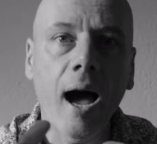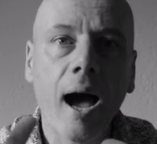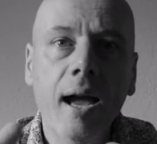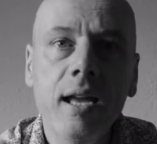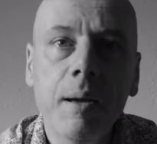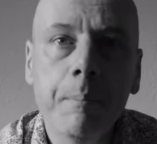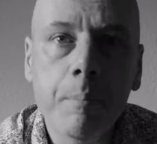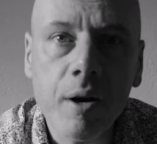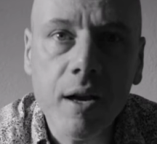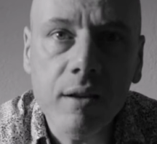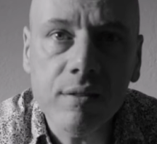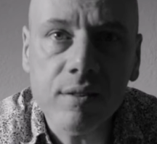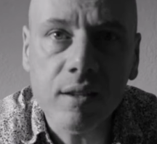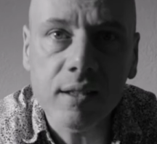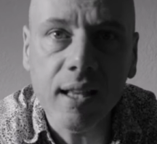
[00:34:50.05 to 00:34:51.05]
I
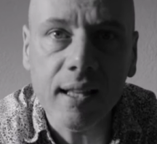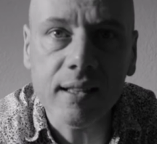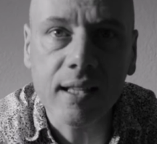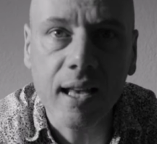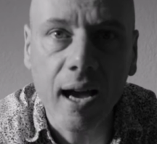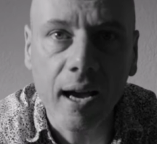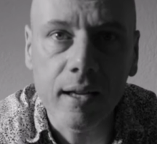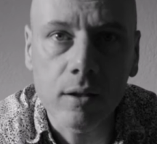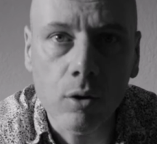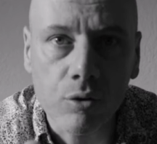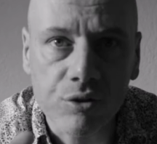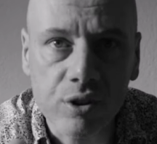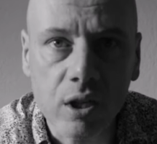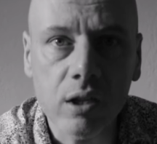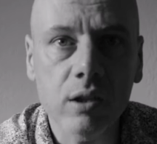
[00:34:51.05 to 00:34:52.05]
embrace that kind
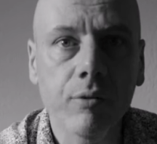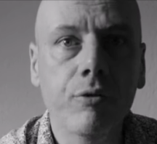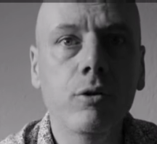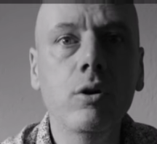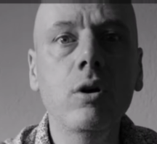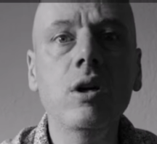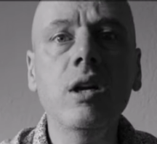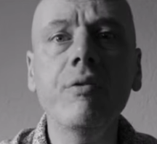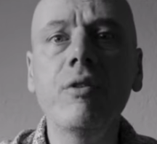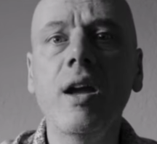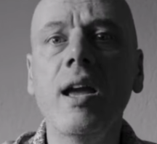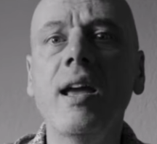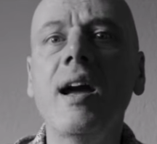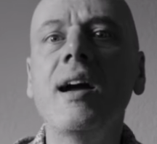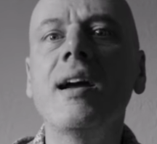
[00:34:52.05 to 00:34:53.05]
of street
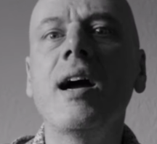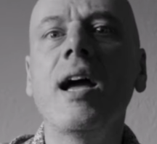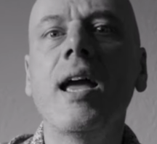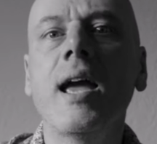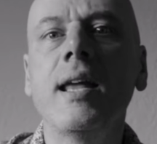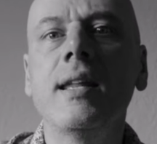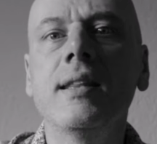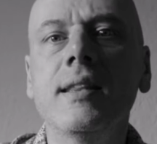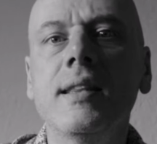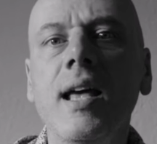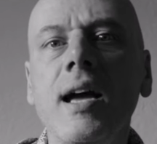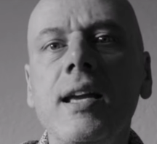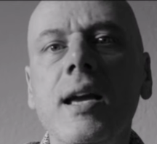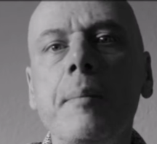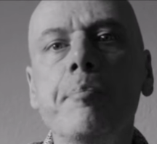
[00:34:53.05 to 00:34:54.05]
photography and
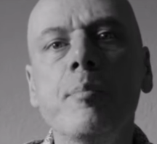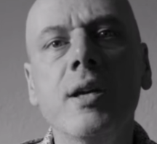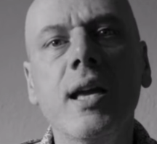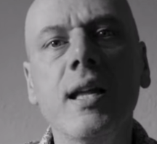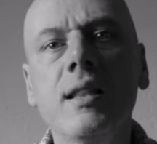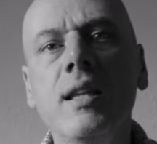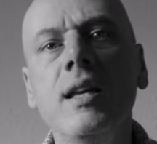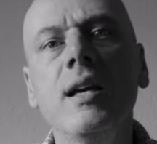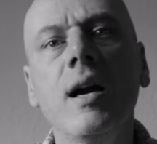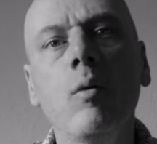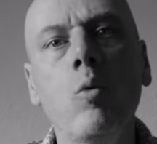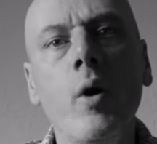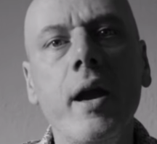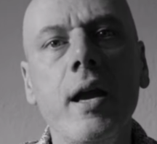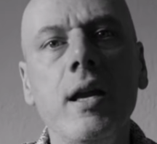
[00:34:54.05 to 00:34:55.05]
I am getting
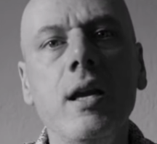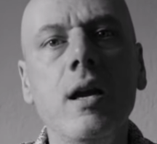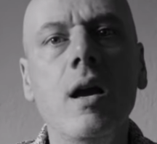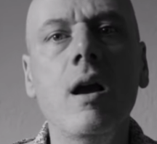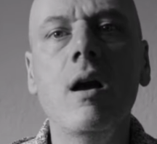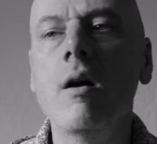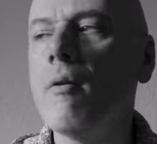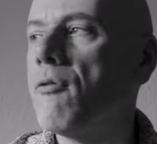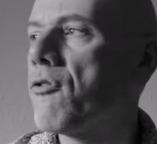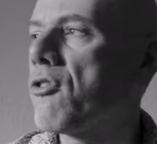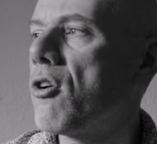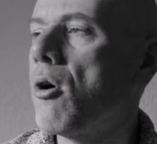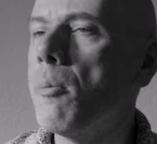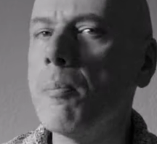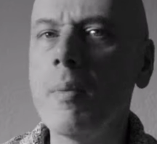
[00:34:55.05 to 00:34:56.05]
away
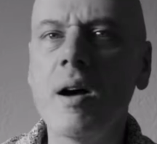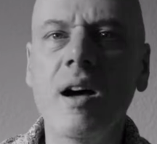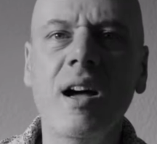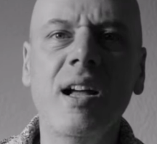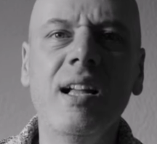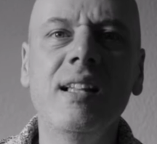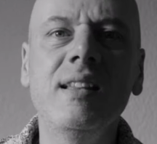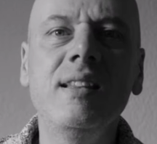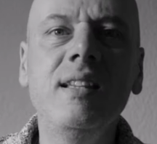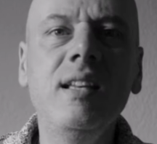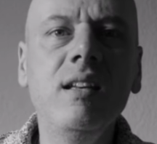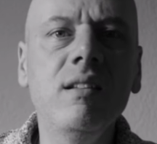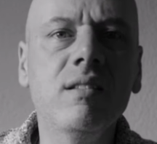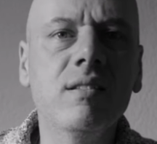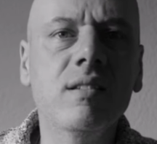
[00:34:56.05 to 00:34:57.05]
from
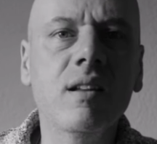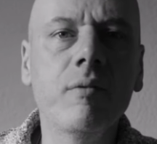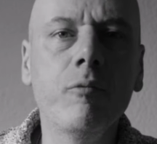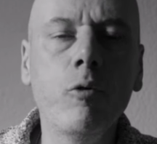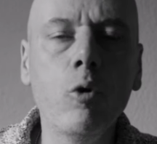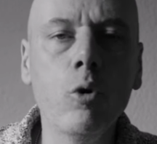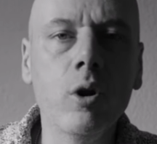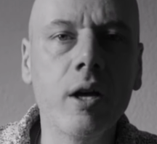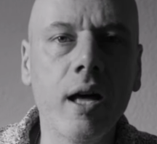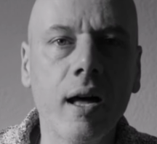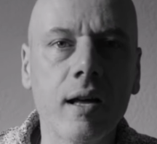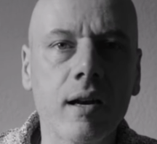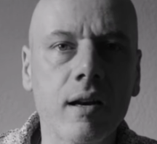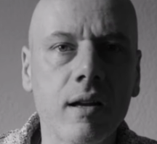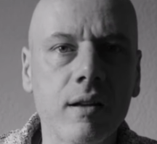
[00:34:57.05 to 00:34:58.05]
this
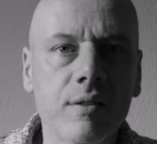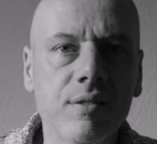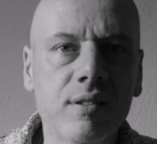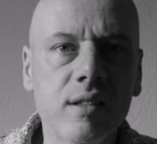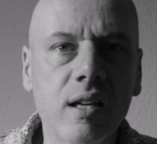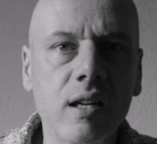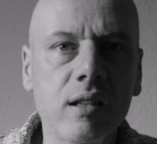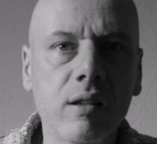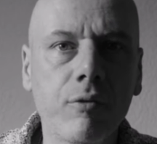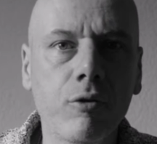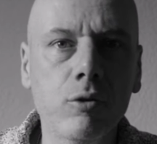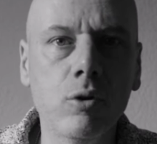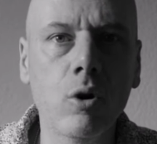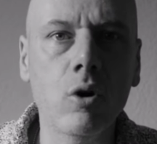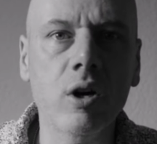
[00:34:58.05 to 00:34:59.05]
vulgar street
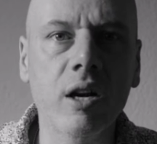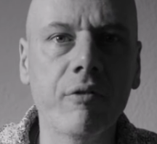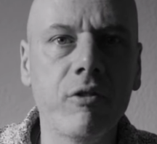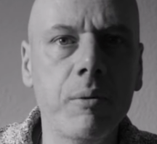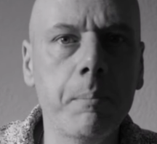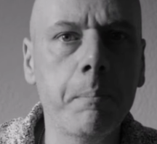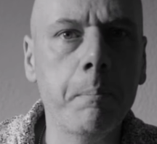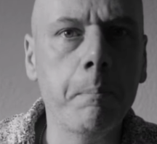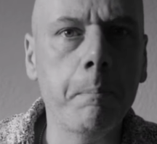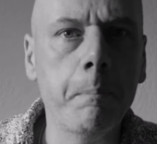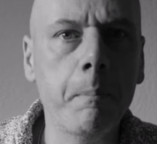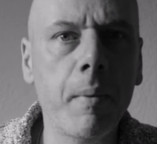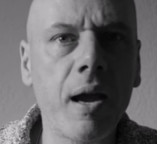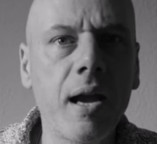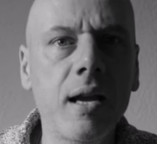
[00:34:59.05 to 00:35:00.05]
photography
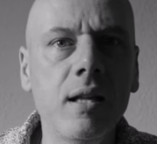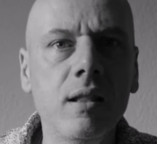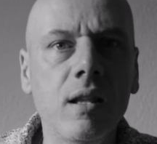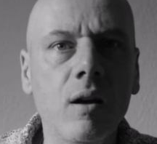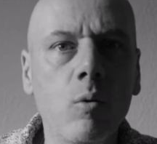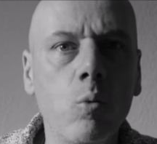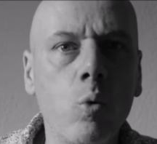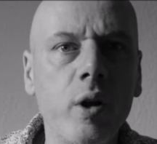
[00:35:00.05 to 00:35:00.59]
made